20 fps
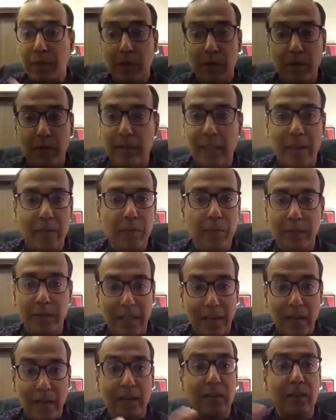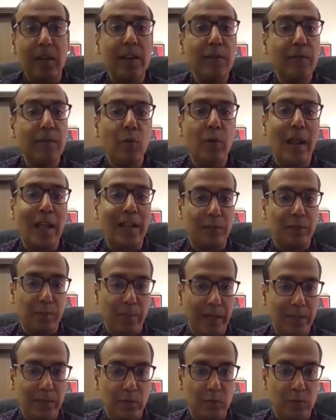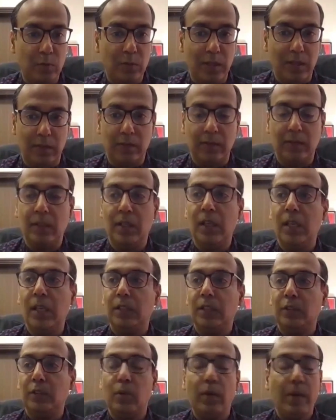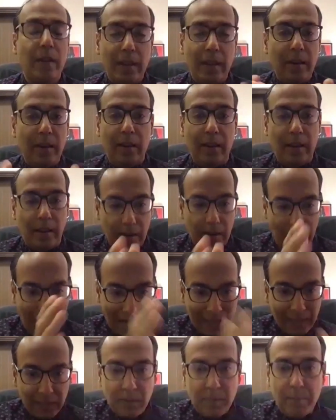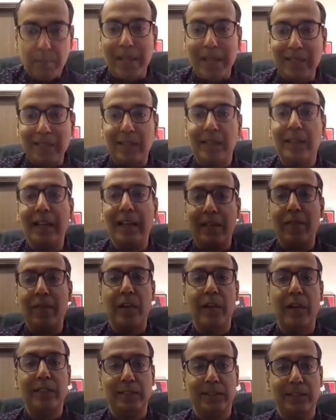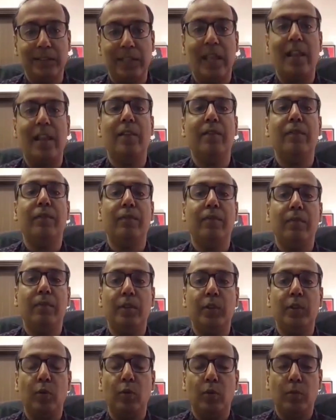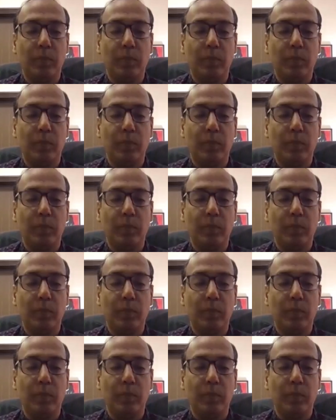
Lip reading: are 3-4 aspects to this. So at the basic level itself, the